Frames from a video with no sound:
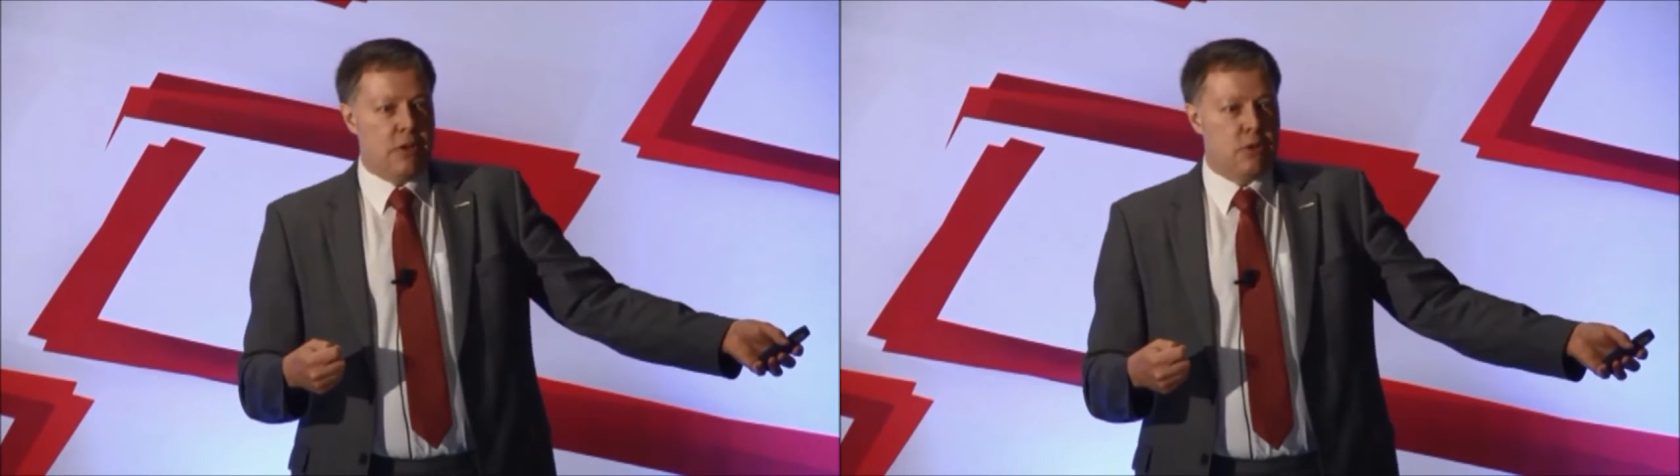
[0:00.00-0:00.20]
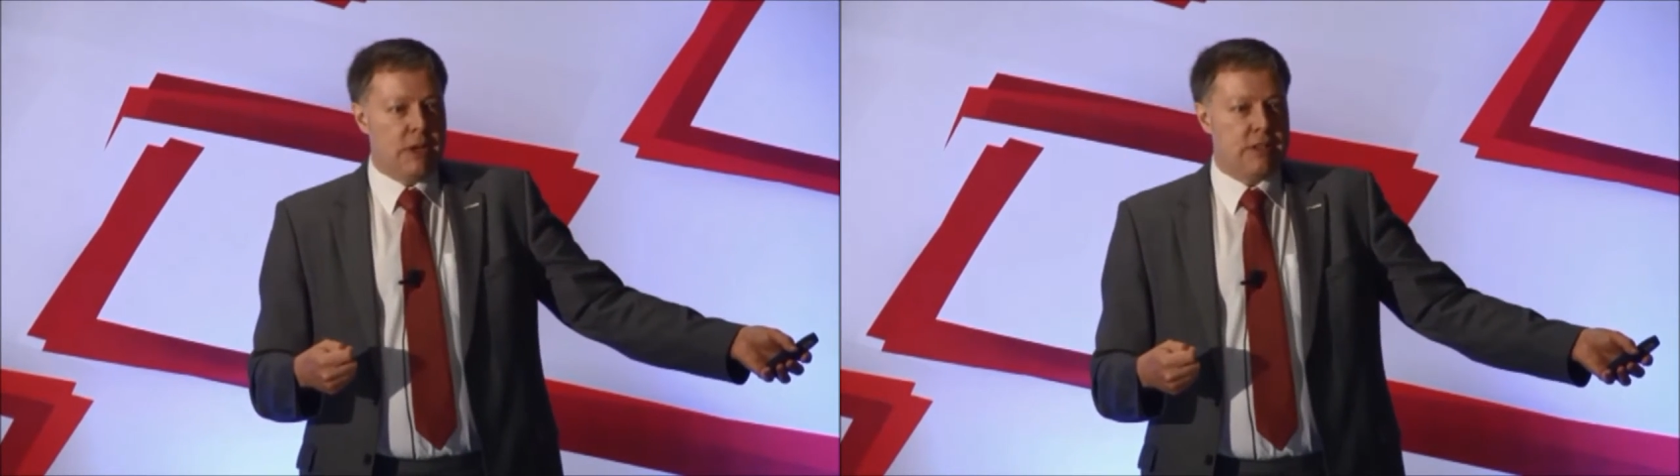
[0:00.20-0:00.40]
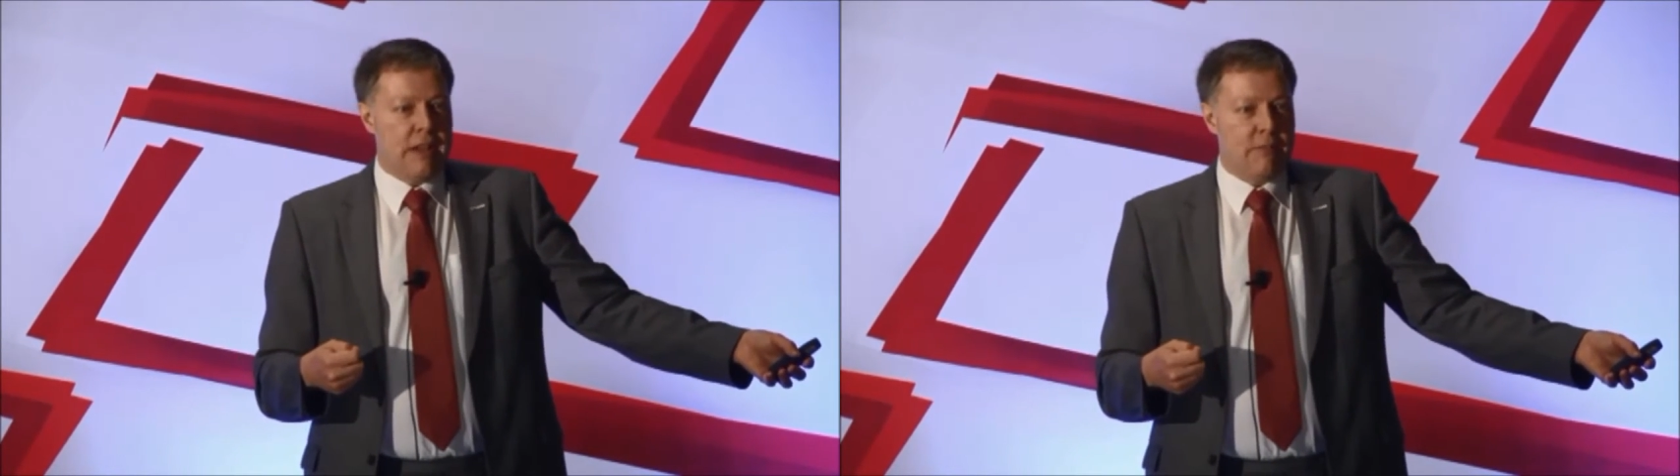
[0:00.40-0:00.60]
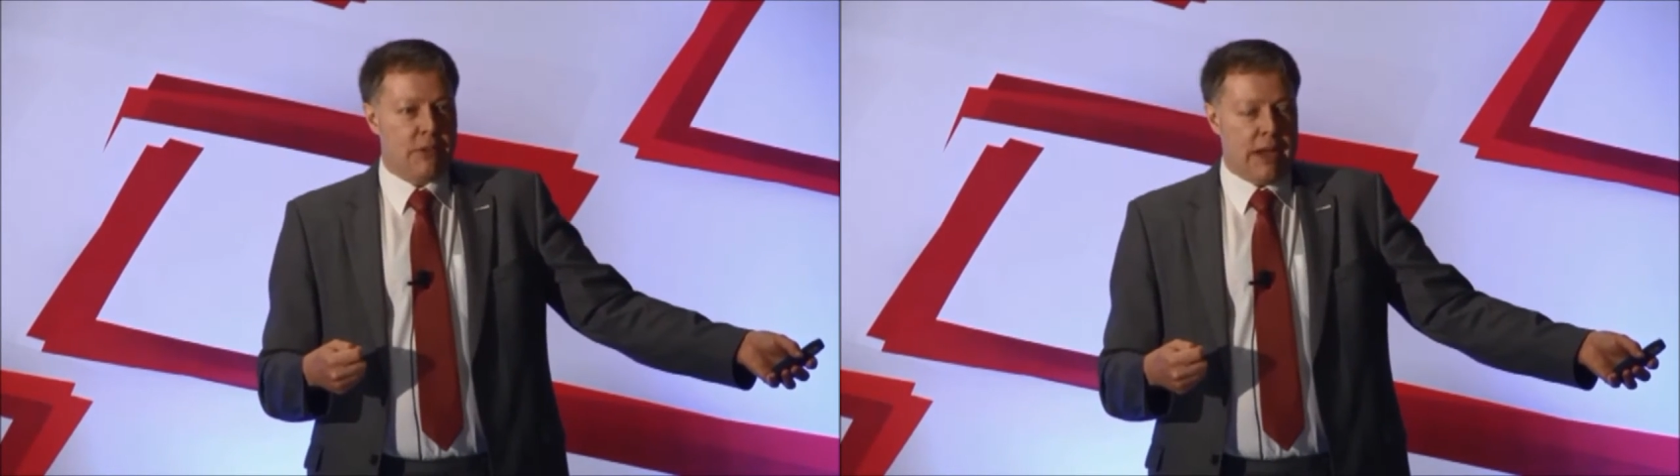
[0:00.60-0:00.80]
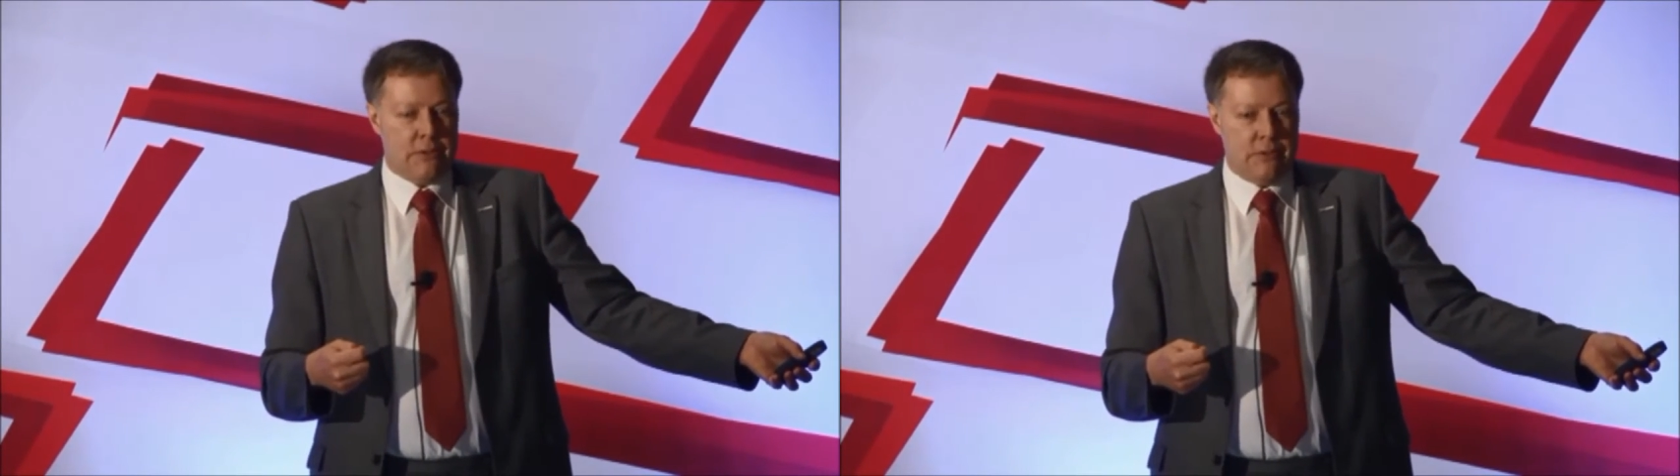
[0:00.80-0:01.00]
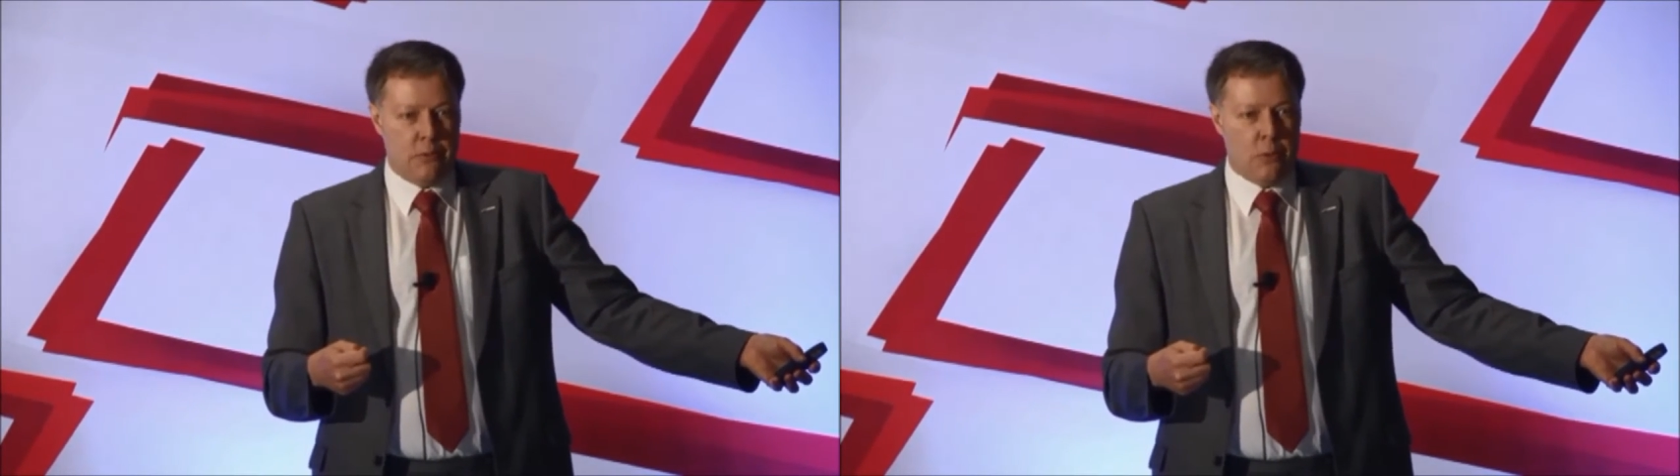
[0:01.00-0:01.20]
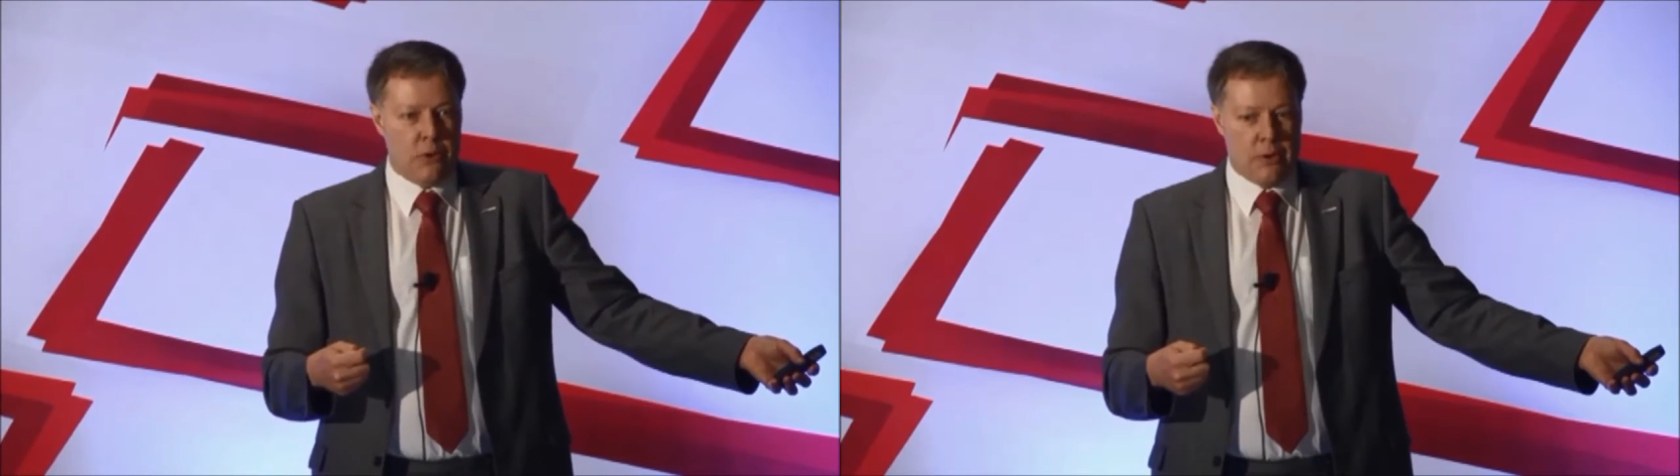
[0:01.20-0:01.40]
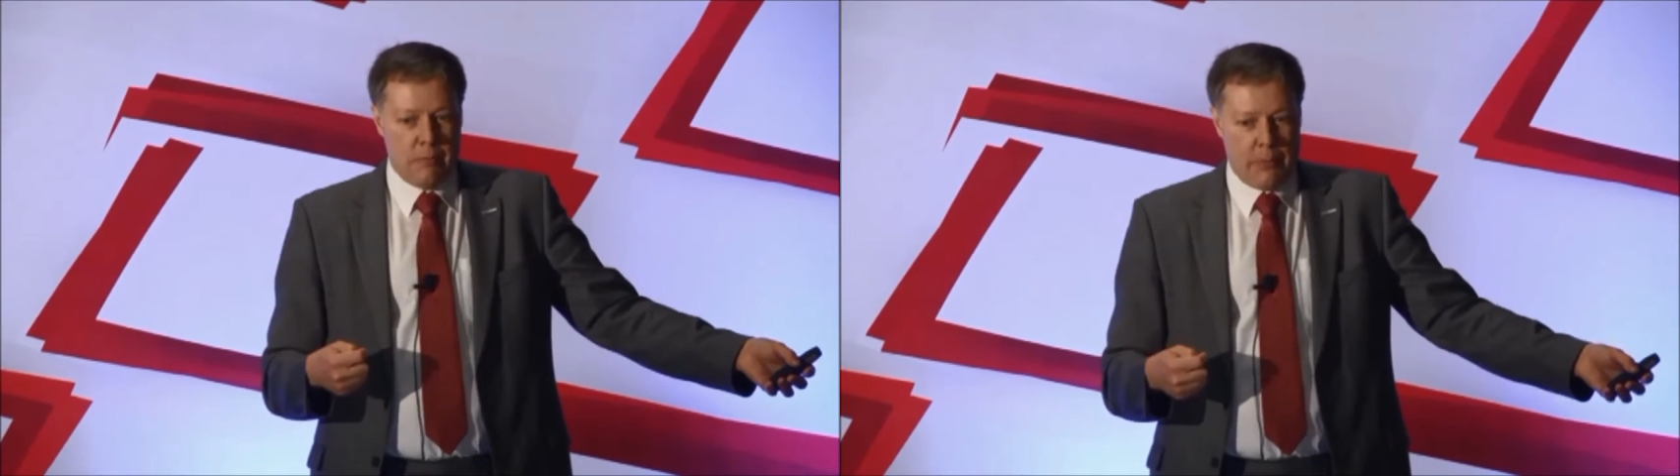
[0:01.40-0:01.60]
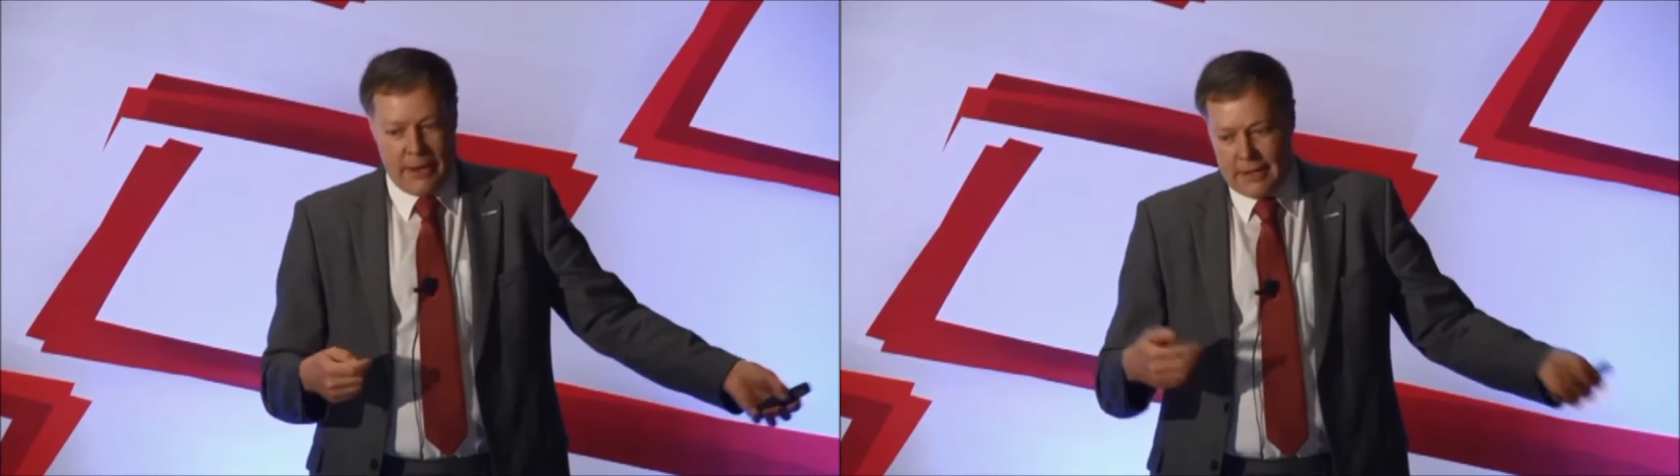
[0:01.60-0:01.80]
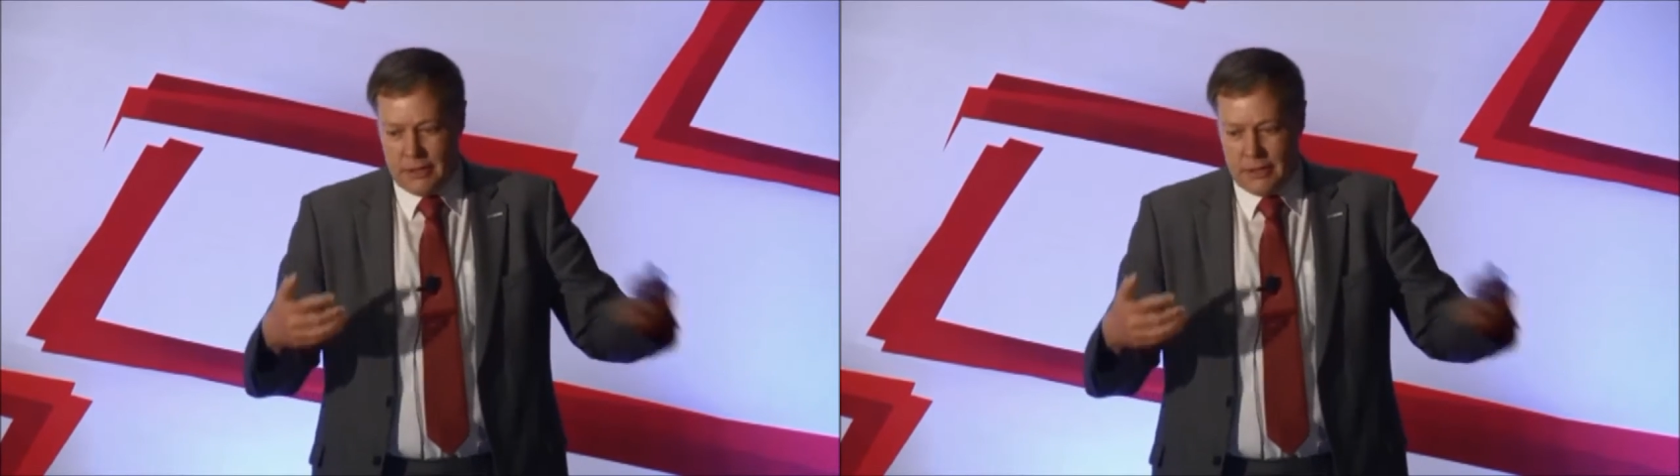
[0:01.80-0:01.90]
27001 compliant,